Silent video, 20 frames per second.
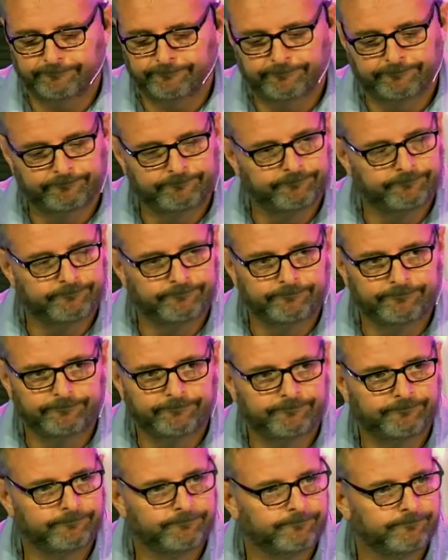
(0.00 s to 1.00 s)

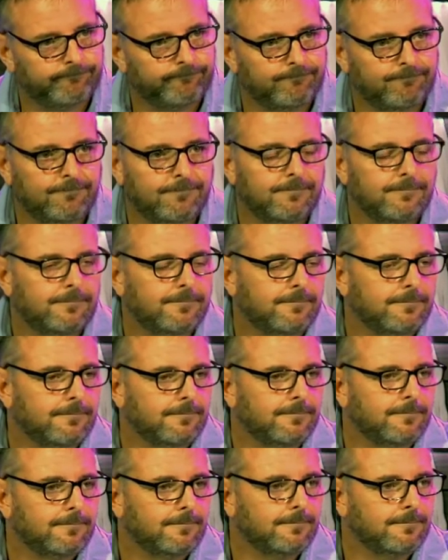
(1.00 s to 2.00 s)

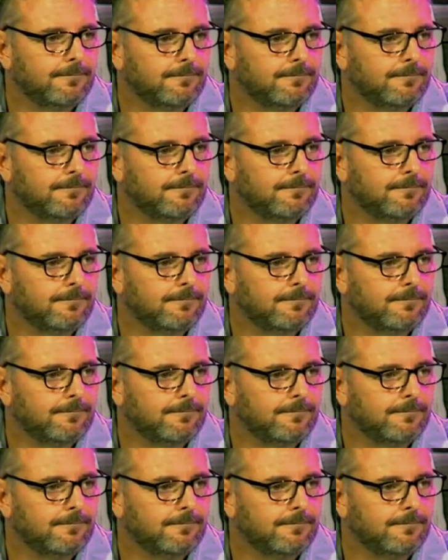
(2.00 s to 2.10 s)
[no speech]